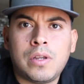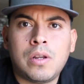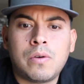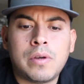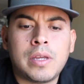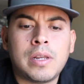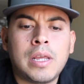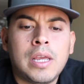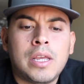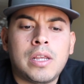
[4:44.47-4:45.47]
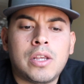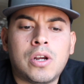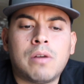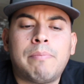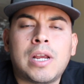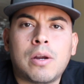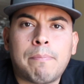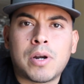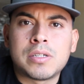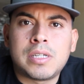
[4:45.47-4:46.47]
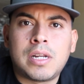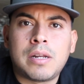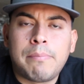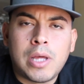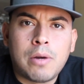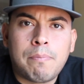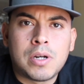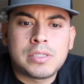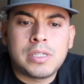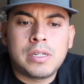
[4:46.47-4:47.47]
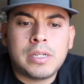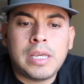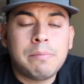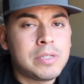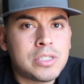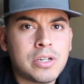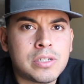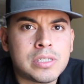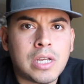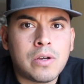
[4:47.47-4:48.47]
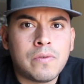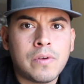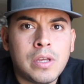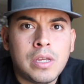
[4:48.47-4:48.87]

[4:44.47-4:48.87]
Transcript: You know, it, you're a bigger person and a better person keeping to yourself.